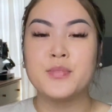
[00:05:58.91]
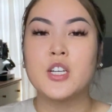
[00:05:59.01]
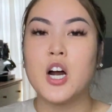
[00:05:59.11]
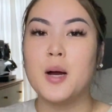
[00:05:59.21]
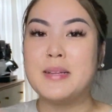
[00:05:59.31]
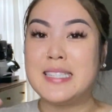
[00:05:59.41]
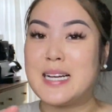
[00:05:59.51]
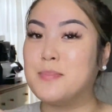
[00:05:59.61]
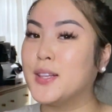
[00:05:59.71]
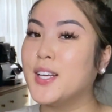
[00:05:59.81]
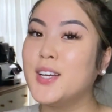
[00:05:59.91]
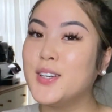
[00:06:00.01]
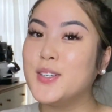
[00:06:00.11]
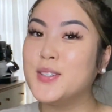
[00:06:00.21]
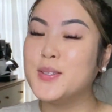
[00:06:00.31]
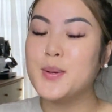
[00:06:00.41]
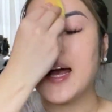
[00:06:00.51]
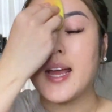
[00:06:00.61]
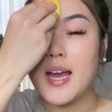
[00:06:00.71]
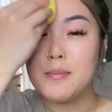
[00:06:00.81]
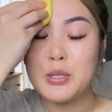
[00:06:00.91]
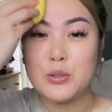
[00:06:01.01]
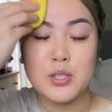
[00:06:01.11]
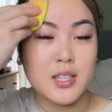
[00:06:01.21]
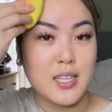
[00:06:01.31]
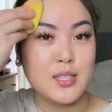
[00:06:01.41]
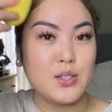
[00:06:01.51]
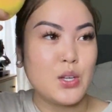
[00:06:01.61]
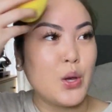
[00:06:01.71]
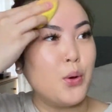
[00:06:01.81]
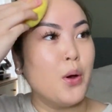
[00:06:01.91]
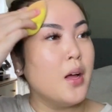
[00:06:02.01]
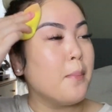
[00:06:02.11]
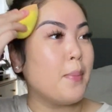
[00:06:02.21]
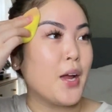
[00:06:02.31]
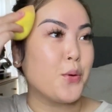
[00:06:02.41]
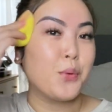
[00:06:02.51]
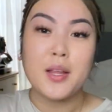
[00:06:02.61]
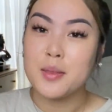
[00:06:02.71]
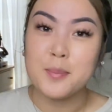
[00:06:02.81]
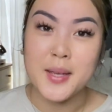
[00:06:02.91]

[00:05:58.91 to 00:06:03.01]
Comment down below. I am new to this, so bear with